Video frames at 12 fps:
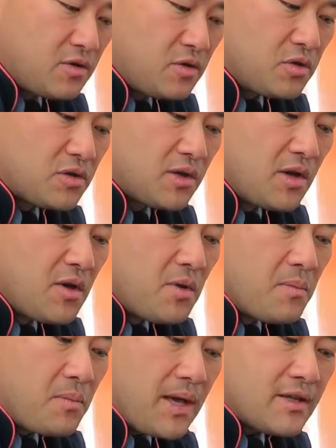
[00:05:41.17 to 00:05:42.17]

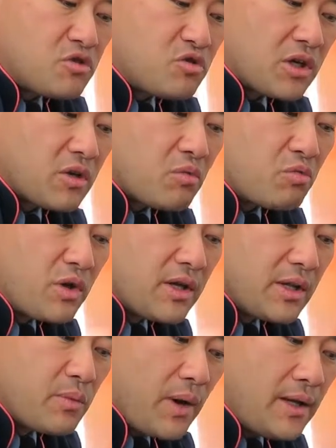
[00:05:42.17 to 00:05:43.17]
toothpaste trick
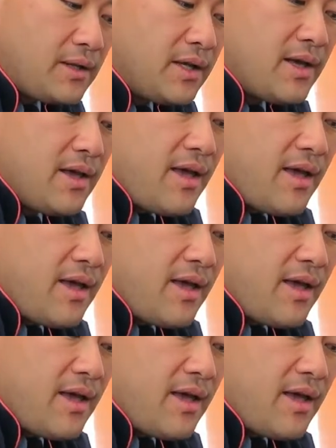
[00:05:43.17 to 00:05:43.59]
really well.